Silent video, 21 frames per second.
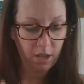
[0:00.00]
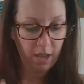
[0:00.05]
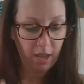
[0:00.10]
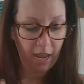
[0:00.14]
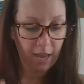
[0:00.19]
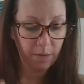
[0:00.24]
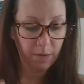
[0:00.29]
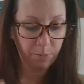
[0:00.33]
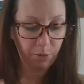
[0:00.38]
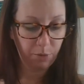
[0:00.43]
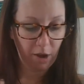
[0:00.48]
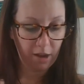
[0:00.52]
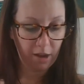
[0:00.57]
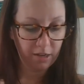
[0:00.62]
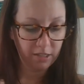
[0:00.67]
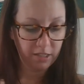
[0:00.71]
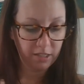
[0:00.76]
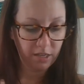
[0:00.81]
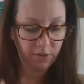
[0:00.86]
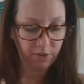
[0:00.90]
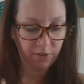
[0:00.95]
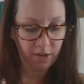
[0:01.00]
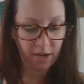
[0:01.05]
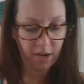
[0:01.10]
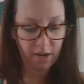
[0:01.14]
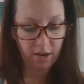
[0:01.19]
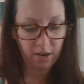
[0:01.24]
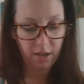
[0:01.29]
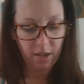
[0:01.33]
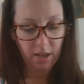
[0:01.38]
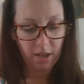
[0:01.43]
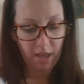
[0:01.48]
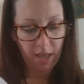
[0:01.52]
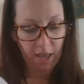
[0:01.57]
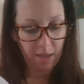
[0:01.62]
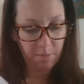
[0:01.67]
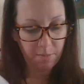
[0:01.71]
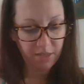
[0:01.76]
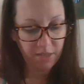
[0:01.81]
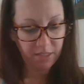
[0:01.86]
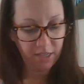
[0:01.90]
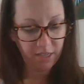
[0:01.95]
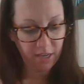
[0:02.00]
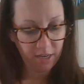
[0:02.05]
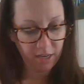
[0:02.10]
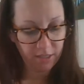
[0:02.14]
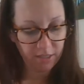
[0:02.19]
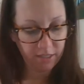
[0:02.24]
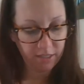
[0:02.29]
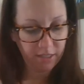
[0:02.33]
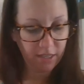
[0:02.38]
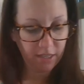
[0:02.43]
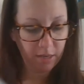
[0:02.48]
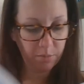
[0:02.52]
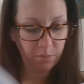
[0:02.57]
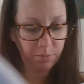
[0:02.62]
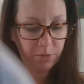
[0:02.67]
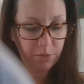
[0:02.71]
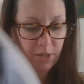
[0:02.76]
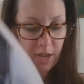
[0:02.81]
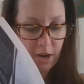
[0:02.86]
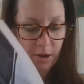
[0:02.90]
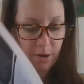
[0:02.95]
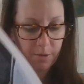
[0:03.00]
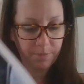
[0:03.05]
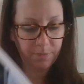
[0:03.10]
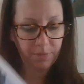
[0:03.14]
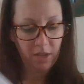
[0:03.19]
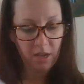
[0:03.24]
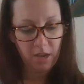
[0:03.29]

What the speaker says: and productivity and be seen as a team player.